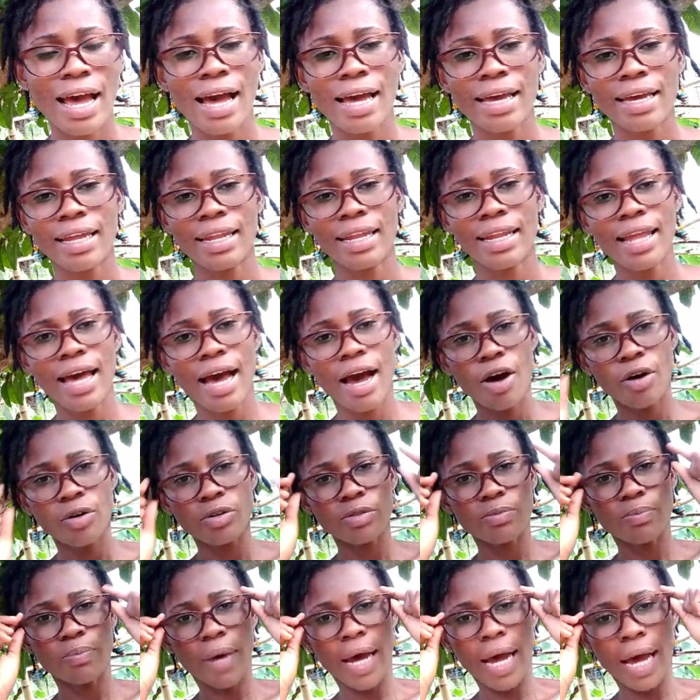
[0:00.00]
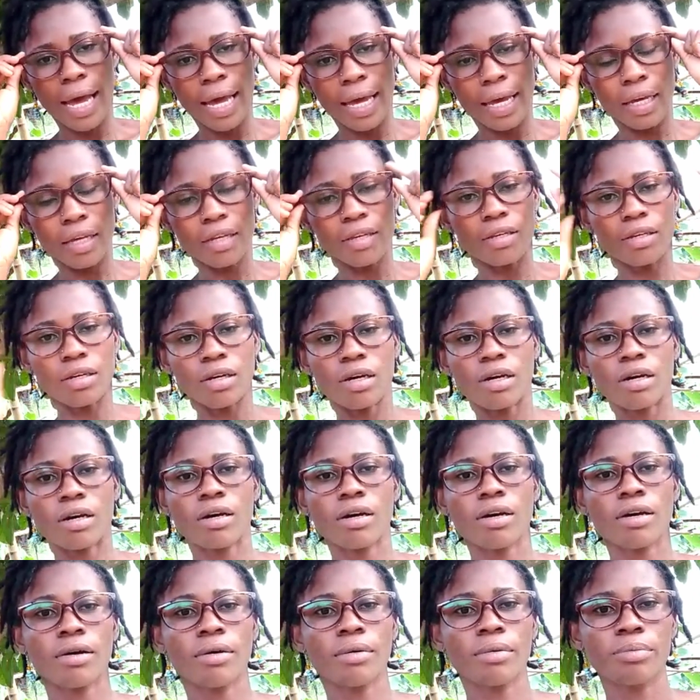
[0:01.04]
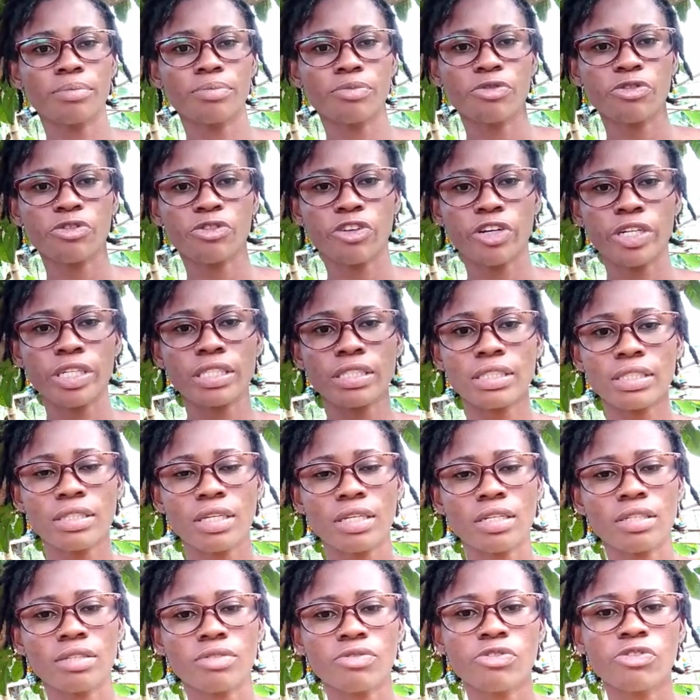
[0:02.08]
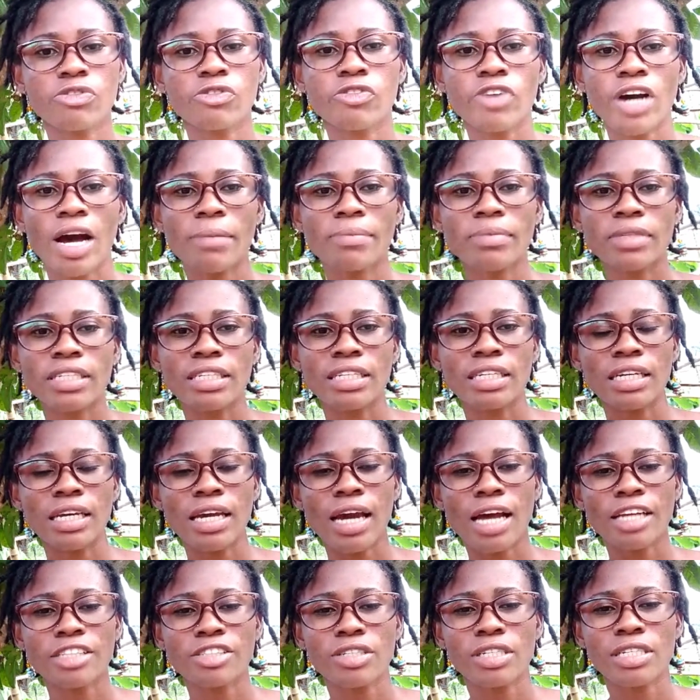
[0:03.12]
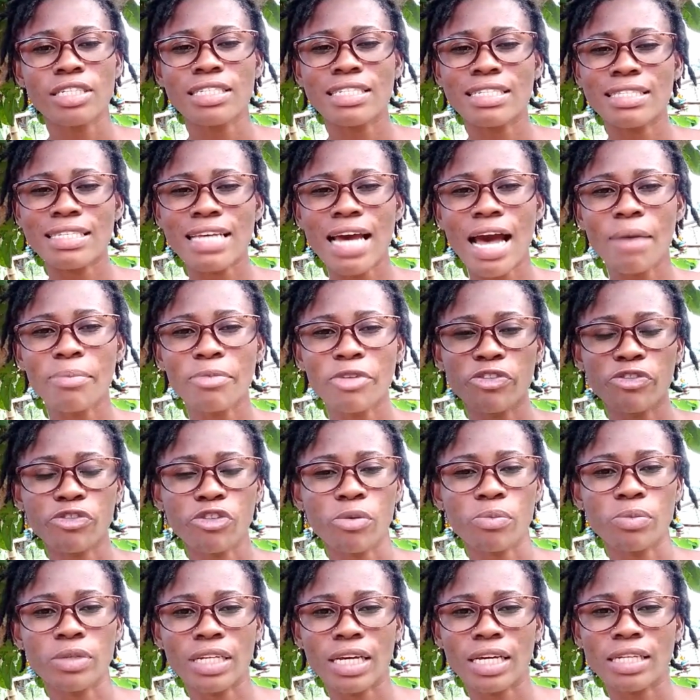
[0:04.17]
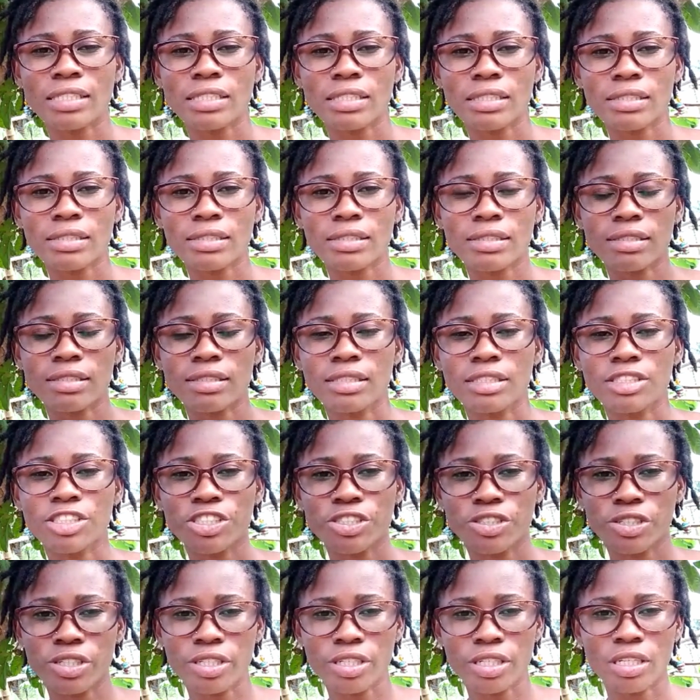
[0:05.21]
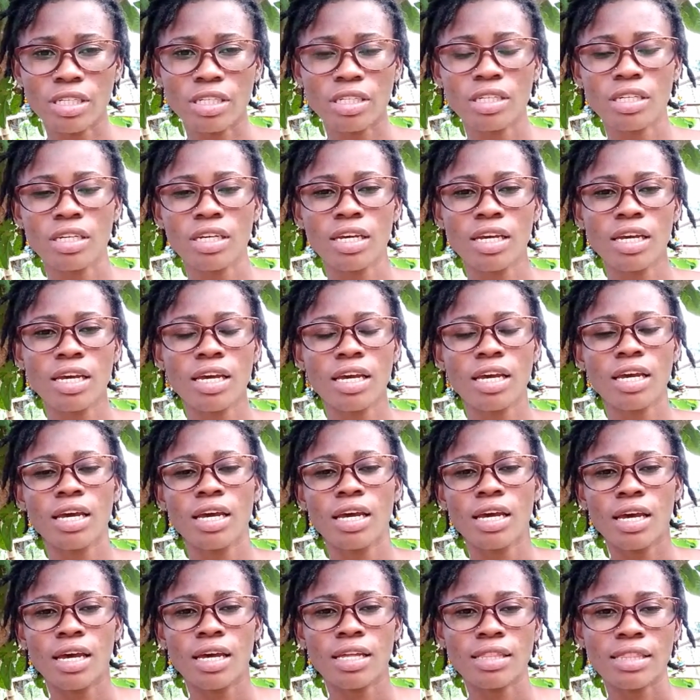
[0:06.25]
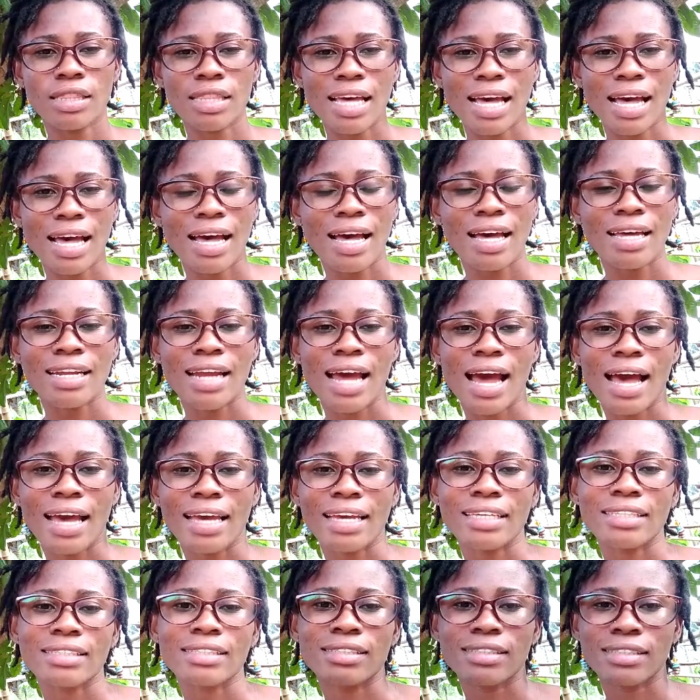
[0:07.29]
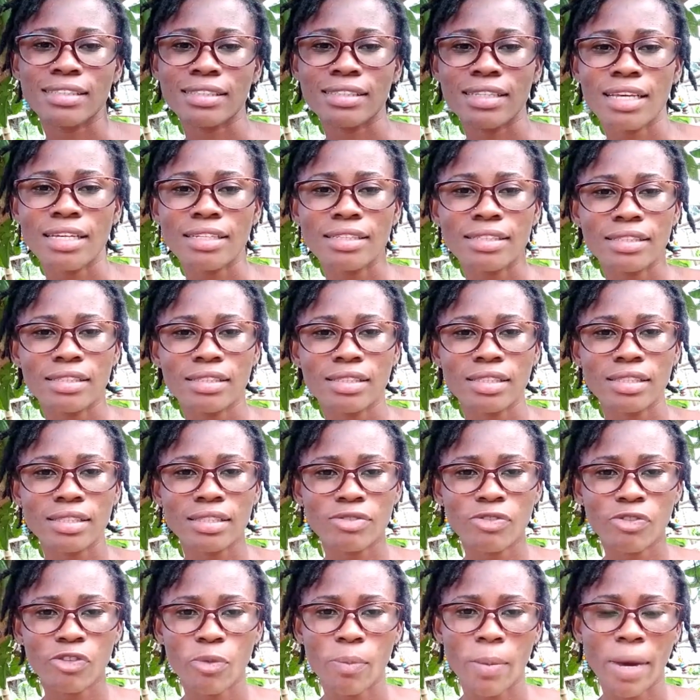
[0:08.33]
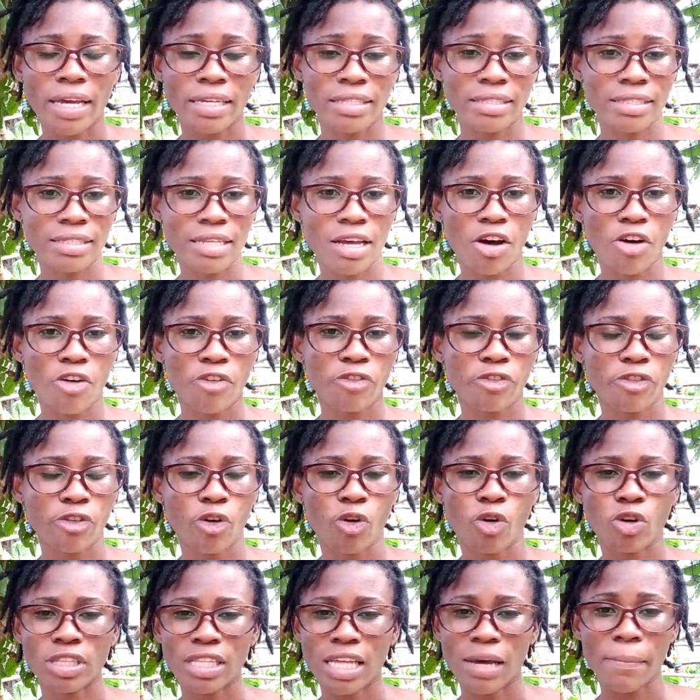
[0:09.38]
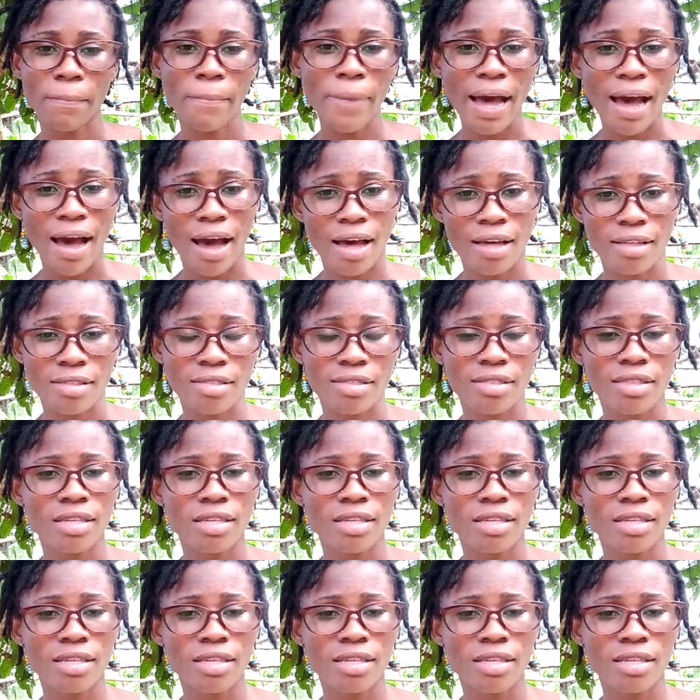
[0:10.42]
I allowed my friends and family actually deter me from that journey that I set for myself, or that path.